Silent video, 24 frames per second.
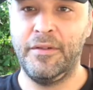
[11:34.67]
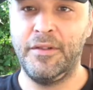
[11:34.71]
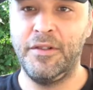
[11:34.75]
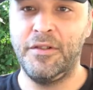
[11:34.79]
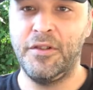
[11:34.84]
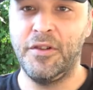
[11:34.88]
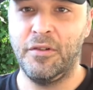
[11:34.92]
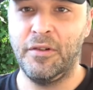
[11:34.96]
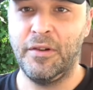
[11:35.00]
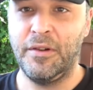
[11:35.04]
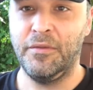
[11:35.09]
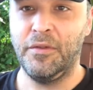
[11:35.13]
You
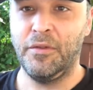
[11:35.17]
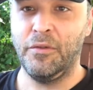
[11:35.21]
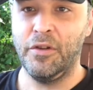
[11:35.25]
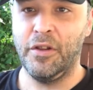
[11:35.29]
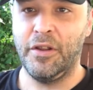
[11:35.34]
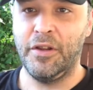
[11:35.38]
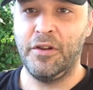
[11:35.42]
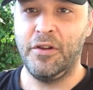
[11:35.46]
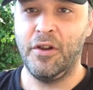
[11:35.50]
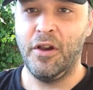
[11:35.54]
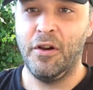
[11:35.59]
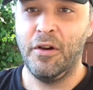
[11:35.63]
don't even
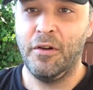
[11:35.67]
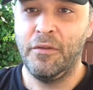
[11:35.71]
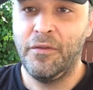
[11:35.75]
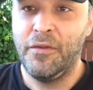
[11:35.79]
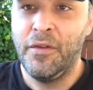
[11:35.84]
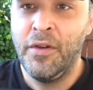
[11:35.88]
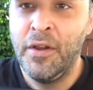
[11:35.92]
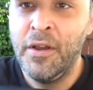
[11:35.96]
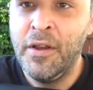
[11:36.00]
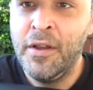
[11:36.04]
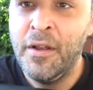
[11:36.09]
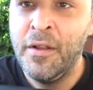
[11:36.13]
really know
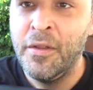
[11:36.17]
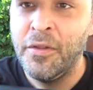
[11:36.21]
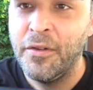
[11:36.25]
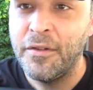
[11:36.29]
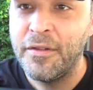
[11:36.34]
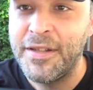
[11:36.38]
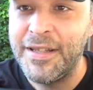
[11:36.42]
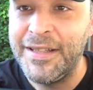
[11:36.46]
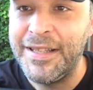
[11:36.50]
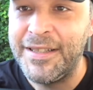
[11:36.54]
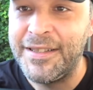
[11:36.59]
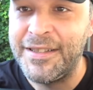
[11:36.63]
if
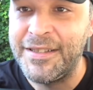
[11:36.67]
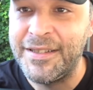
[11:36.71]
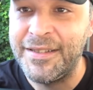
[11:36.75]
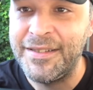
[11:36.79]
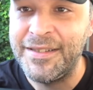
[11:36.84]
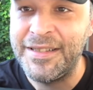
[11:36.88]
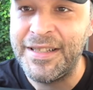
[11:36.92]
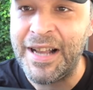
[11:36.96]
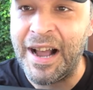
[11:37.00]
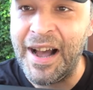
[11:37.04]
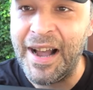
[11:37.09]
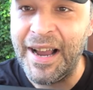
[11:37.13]
there's this
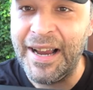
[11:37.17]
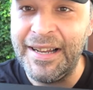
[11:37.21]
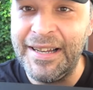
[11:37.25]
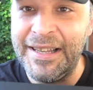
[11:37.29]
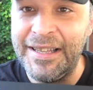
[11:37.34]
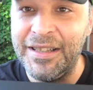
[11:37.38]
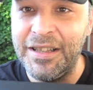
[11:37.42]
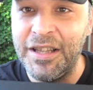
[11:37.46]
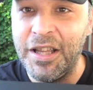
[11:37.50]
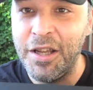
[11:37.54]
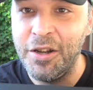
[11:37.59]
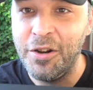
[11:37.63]

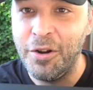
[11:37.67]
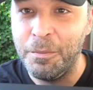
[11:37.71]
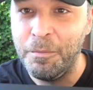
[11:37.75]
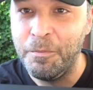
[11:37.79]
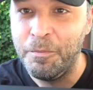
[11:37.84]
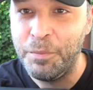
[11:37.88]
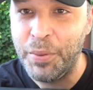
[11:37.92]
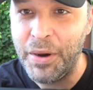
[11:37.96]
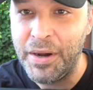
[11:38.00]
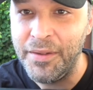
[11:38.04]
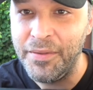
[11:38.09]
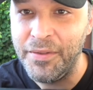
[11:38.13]
tiny little
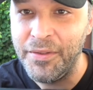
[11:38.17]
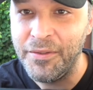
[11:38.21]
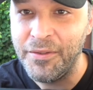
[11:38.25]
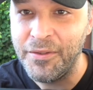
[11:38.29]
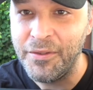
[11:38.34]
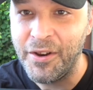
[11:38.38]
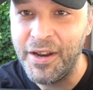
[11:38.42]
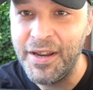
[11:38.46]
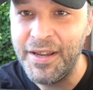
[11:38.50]
button.